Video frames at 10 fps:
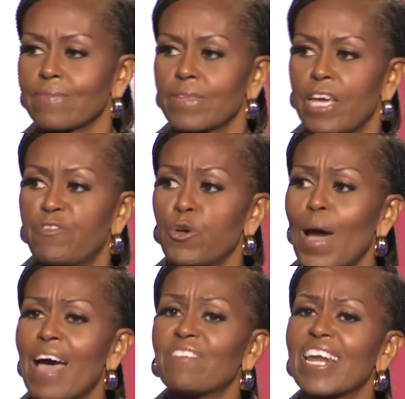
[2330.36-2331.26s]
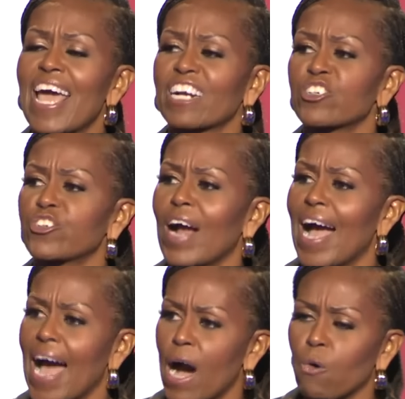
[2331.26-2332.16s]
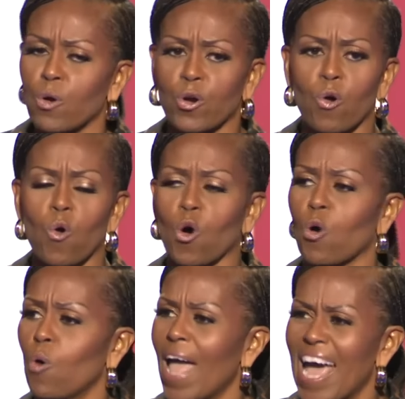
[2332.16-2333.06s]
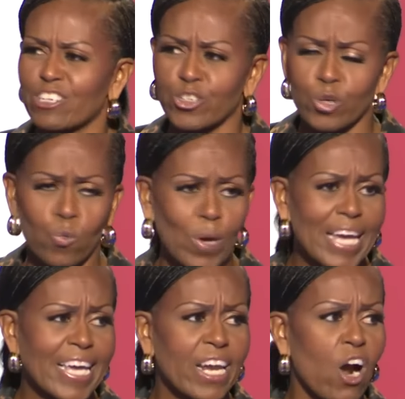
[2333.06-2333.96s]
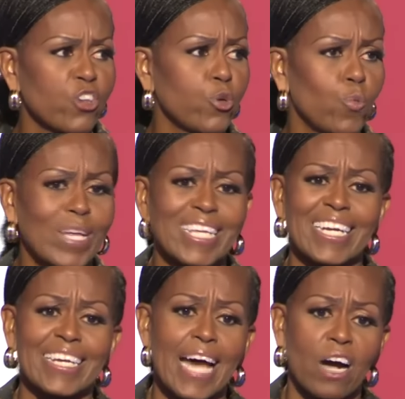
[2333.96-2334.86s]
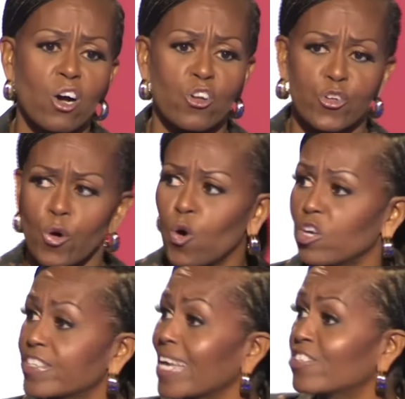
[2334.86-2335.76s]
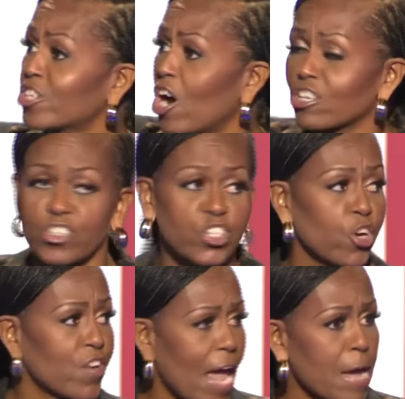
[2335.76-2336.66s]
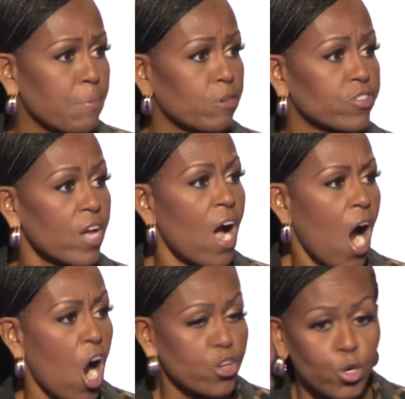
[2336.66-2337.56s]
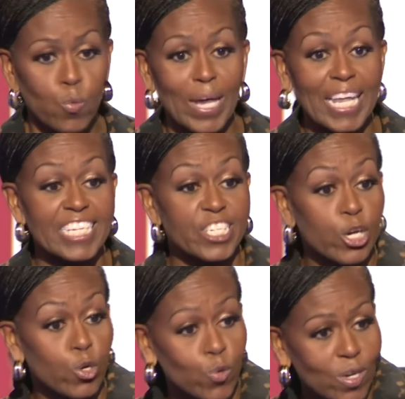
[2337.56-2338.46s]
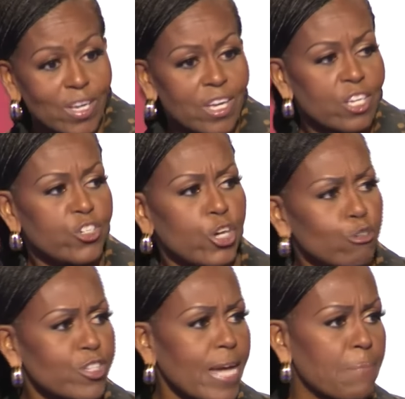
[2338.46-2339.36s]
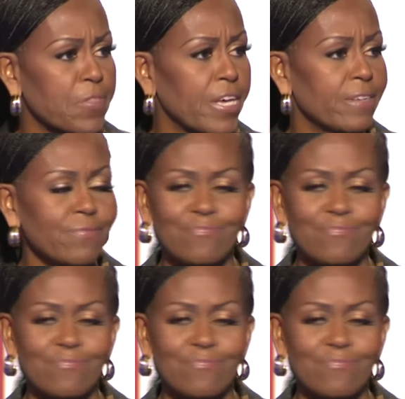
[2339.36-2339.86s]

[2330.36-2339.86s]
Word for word: If you have an extra hour or extra weekend, are you willing to knock on doors and talk to your neighbors? Are you willing to do something?